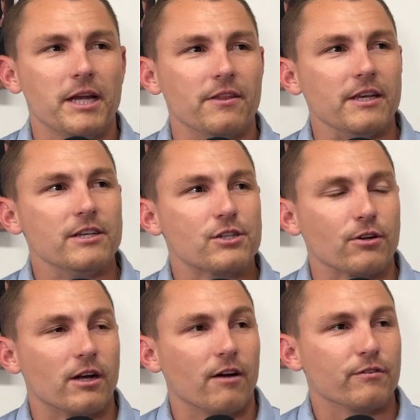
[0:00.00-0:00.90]
in the Eastern
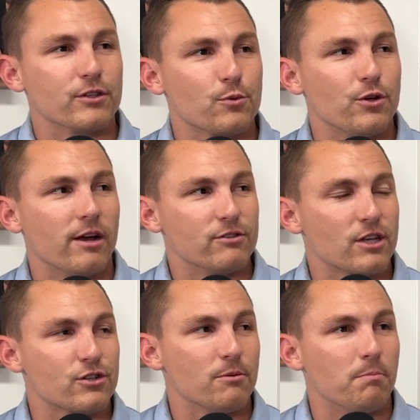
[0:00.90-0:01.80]
Conference where you have
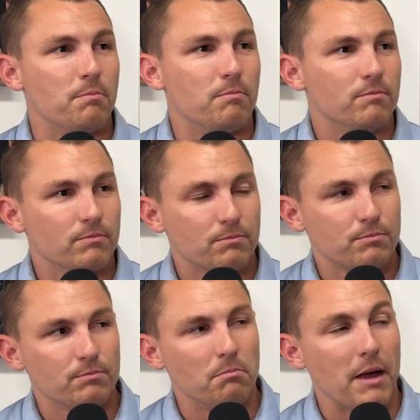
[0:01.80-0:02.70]
such a
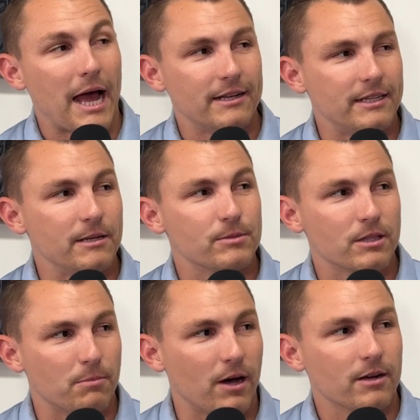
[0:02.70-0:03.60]
bad teams at the
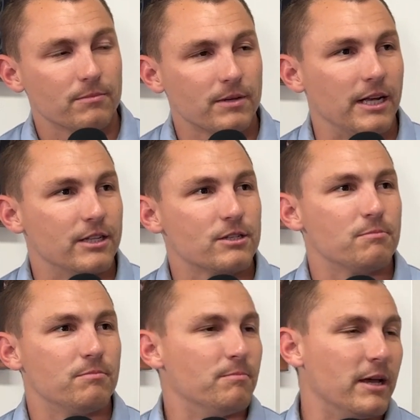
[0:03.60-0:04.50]
bottom,
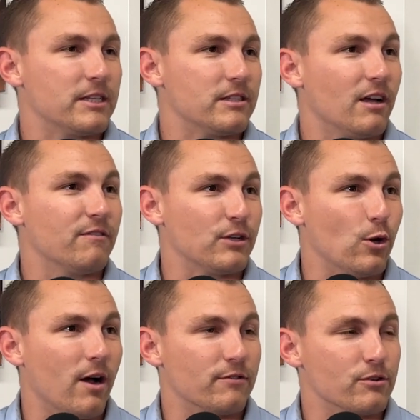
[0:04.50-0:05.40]
makes it tough to go
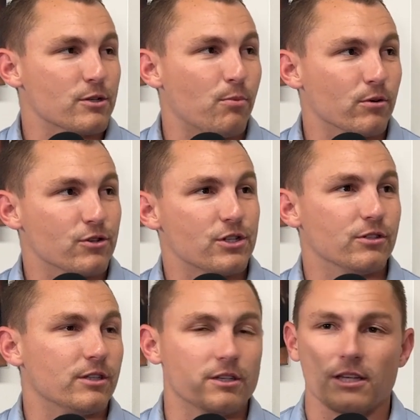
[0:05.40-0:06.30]
after Supporter Shield
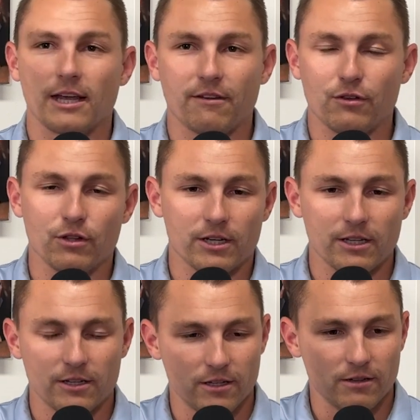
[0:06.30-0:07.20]
because like if you look at,
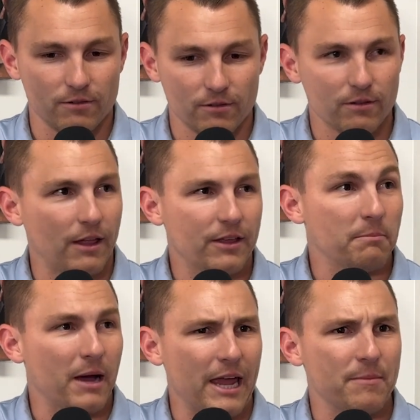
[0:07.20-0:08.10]
I think
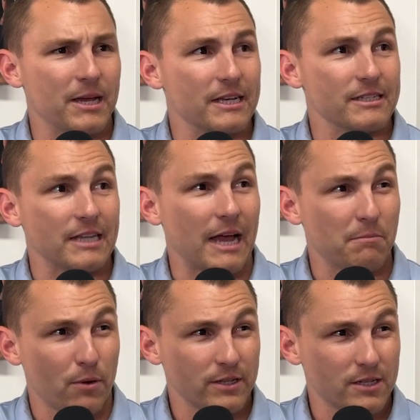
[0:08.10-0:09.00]
Miami has 9
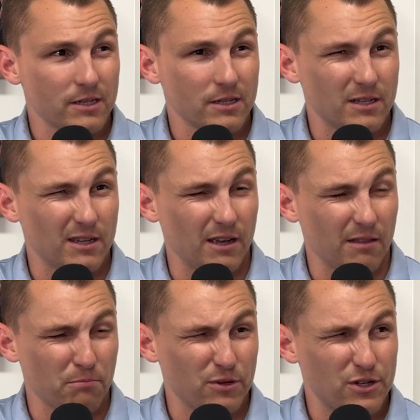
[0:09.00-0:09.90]
points.
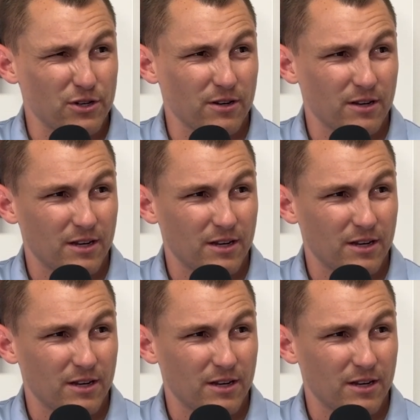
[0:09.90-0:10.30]
I'm pretty sure.